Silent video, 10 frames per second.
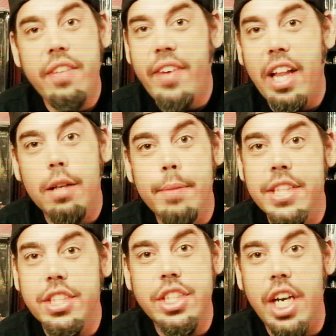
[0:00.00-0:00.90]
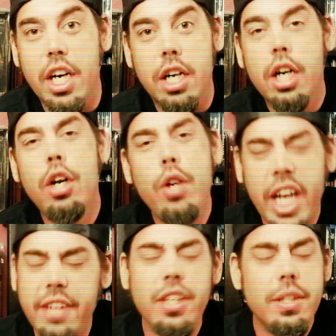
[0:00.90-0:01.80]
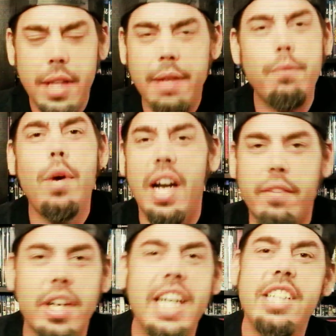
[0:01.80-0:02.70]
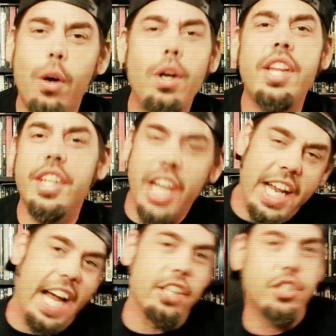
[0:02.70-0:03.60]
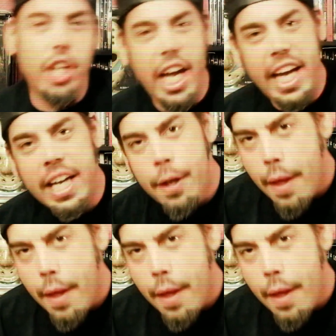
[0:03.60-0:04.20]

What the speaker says: Development Center. Whatever. He's going to the nut house, okay?